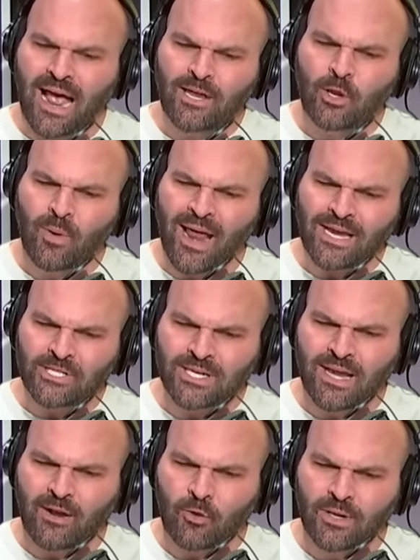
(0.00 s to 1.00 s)
You know what?
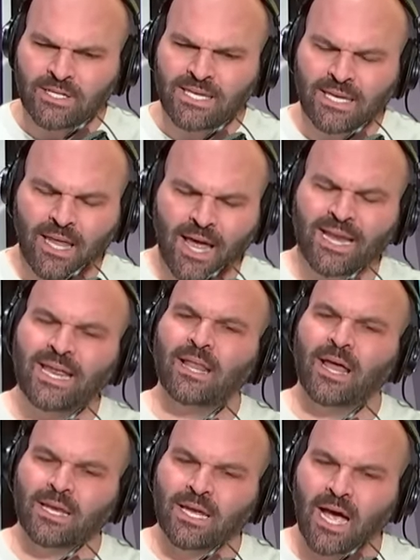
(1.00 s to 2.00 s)
Actually, I don't. Is
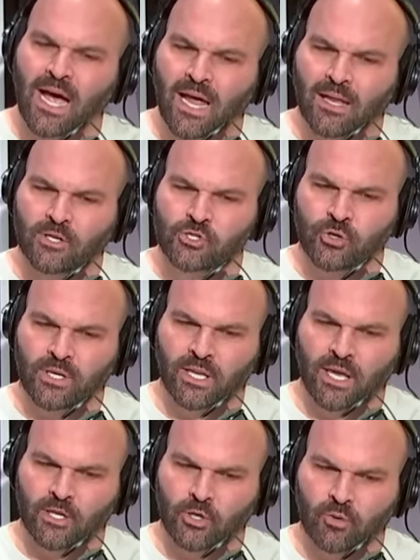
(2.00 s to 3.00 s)
Elon College or
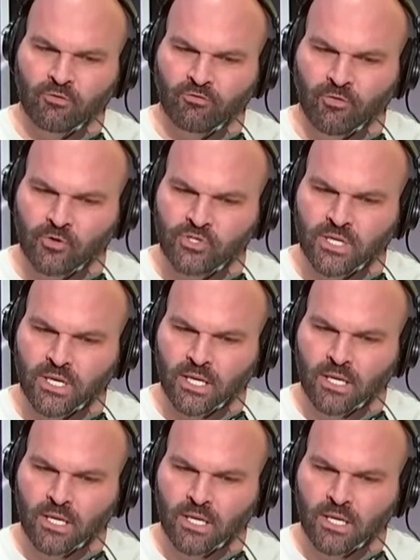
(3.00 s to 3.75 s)
Elon University?